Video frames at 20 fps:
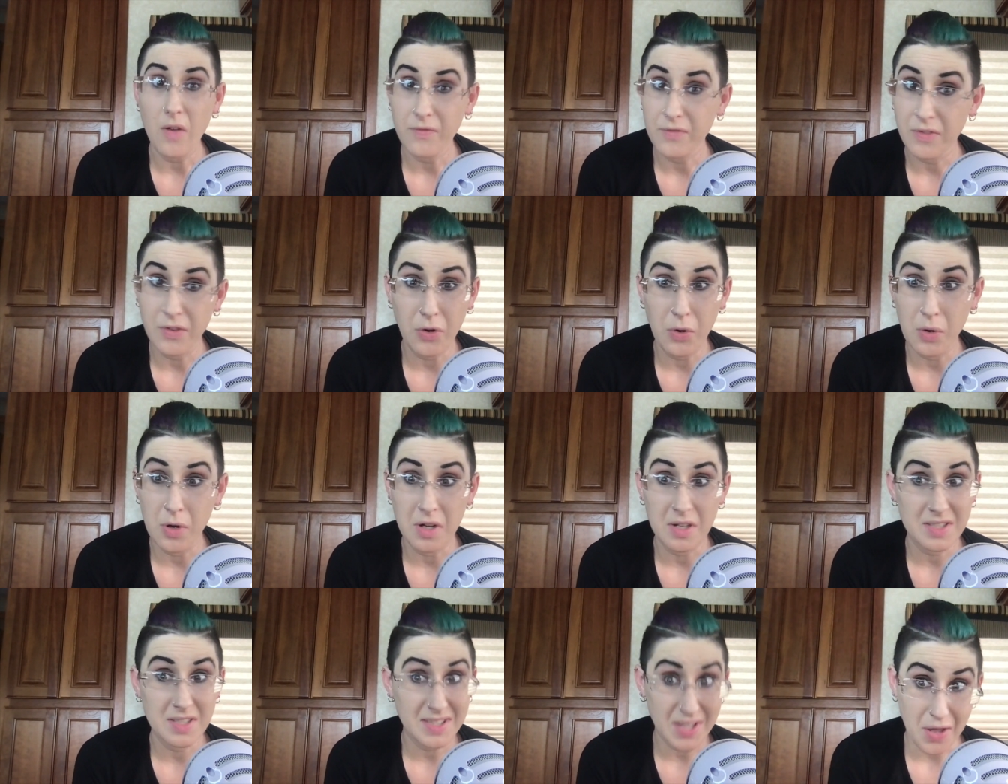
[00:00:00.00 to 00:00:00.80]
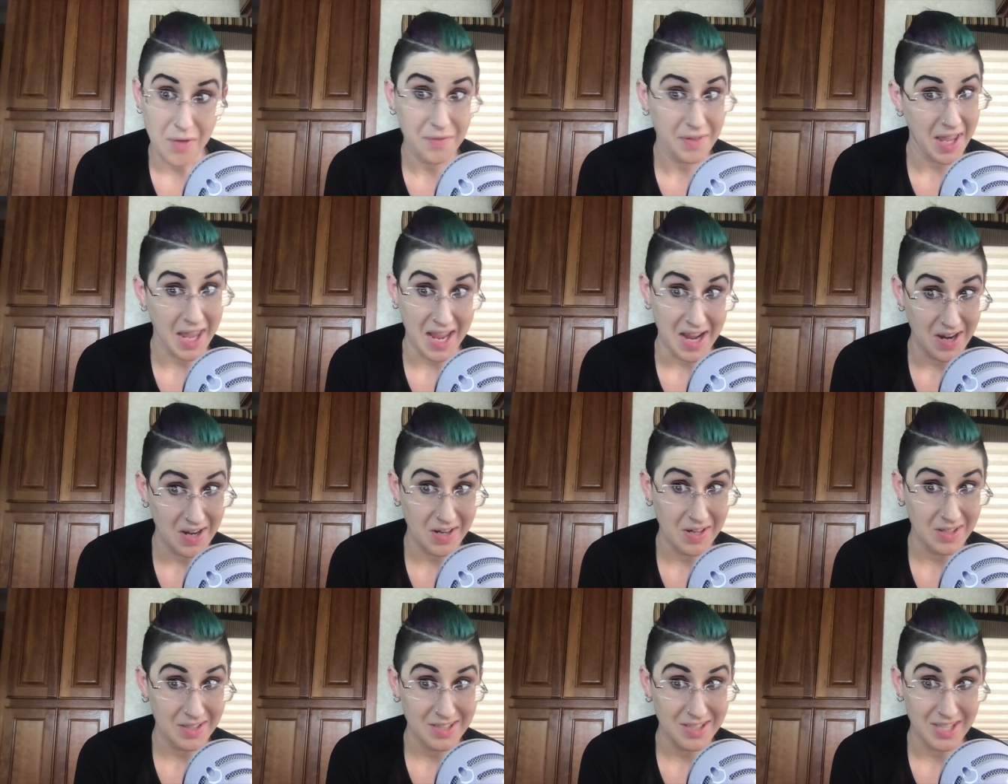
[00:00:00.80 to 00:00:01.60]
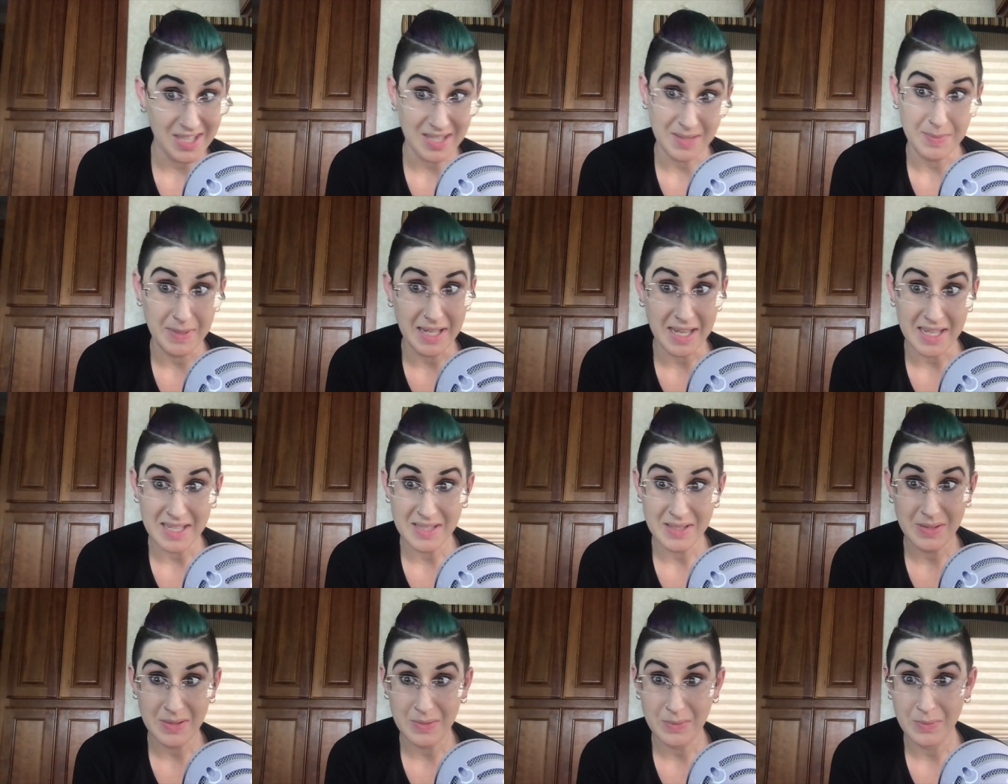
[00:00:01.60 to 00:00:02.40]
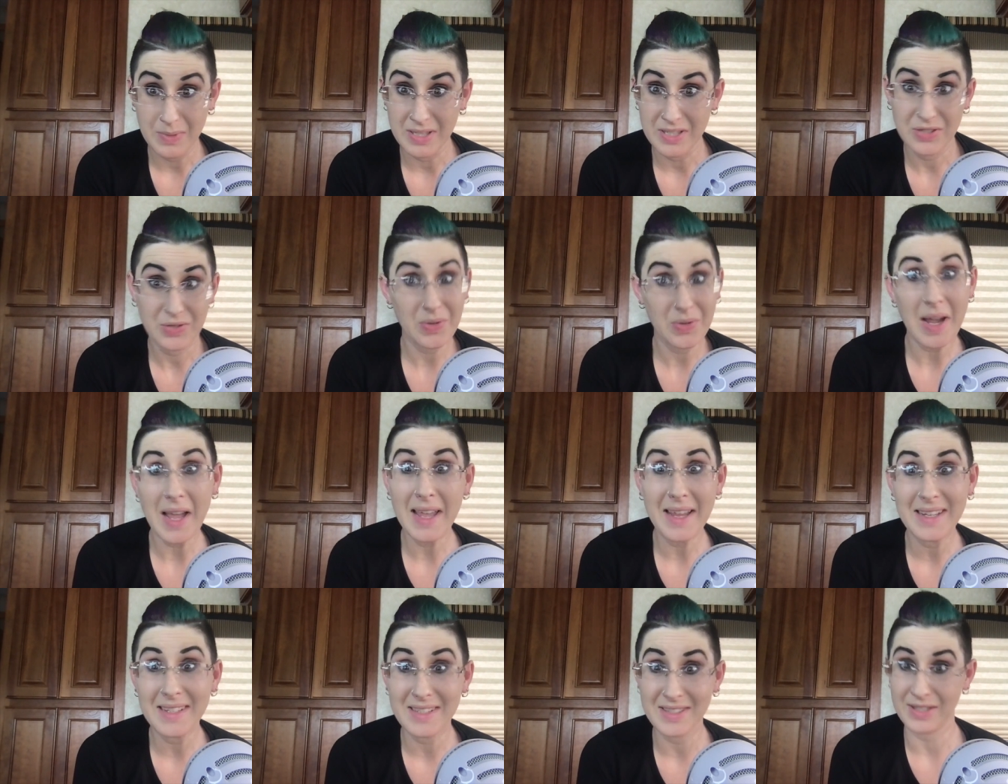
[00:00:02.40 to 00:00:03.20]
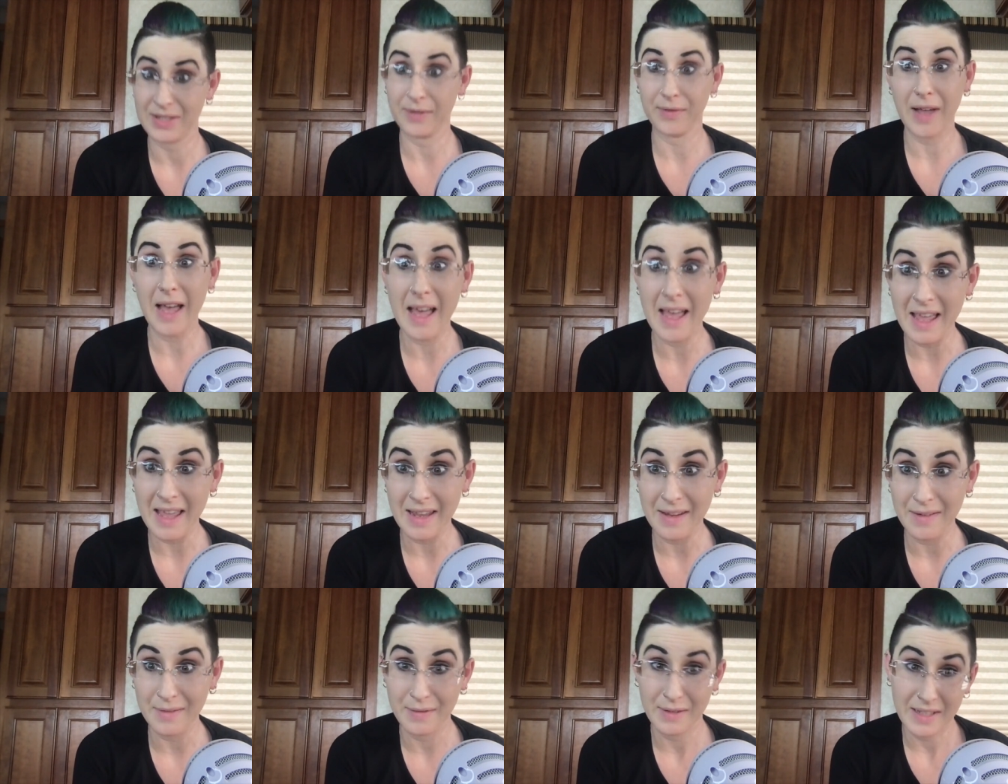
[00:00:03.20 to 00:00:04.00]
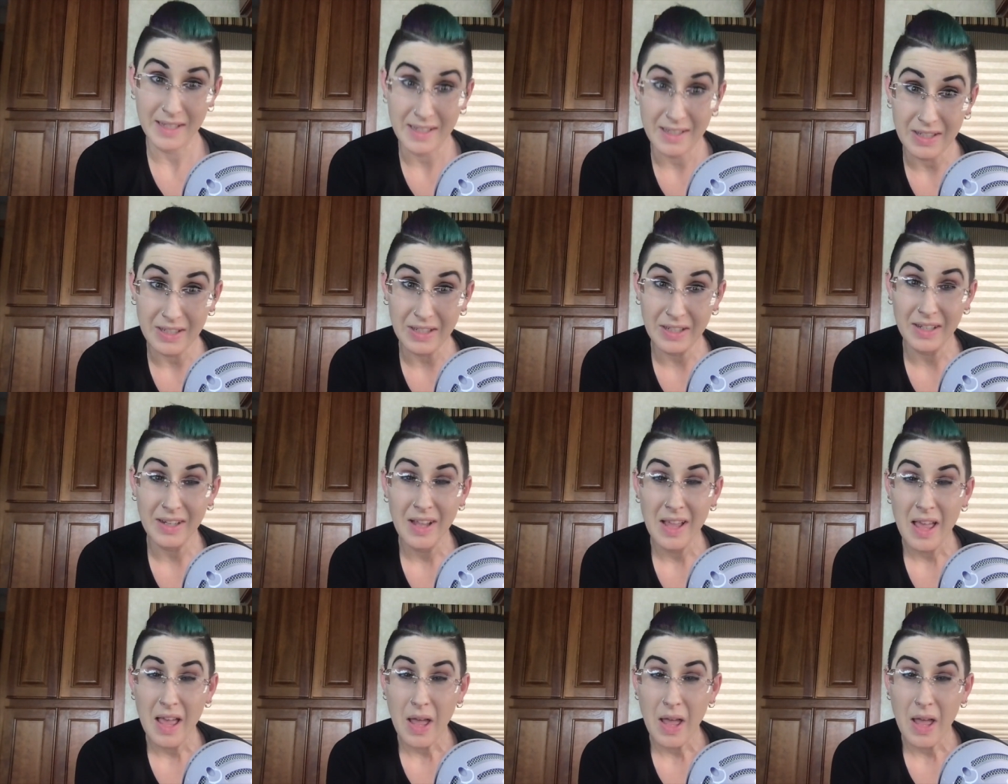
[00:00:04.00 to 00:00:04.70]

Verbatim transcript: for self care, just because we're trying to survive here,